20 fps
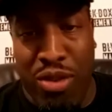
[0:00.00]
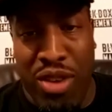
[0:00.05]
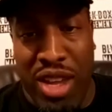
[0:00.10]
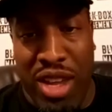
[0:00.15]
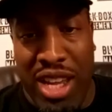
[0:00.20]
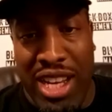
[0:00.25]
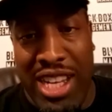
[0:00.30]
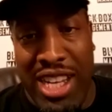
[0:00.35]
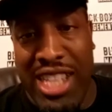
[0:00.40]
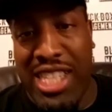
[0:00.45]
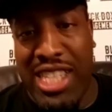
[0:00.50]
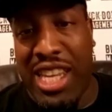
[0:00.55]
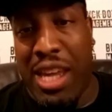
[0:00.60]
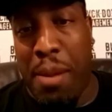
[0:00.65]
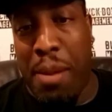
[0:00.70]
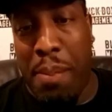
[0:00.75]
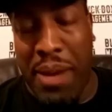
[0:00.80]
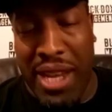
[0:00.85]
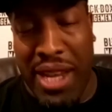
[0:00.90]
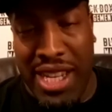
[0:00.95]
At least he can
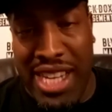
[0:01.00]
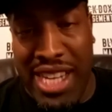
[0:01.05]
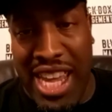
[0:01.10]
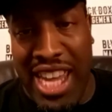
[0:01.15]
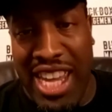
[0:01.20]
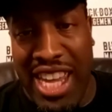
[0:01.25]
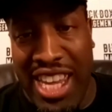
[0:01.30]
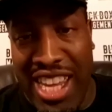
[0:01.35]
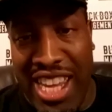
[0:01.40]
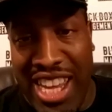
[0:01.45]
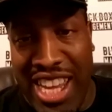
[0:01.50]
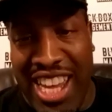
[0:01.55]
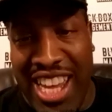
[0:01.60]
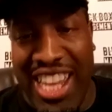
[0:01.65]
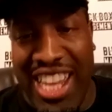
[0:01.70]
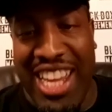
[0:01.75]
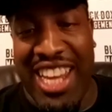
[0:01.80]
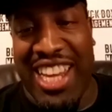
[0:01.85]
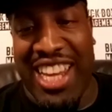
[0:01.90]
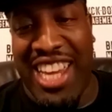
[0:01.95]
pick a date
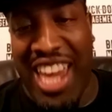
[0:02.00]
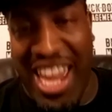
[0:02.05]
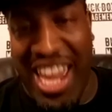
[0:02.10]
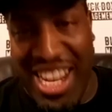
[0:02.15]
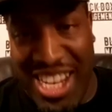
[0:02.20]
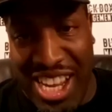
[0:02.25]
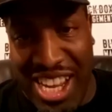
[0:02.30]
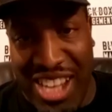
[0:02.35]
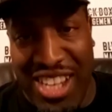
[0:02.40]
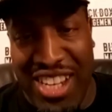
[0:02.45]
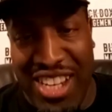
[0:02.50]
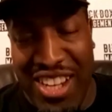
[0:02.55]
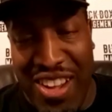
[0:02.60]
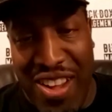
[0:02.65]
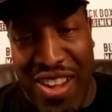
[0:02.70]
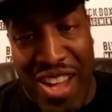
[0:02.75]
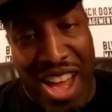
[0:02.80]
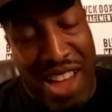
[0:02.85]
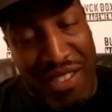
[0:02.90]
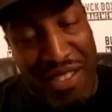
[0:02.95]
and get it done
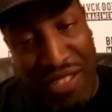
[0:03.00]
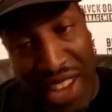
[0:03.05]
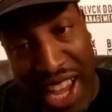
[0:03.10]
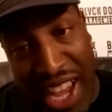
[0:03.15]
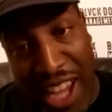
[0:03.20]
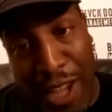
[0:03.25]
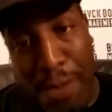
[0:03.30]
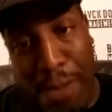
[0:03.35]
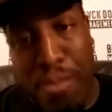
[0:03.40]
and fight,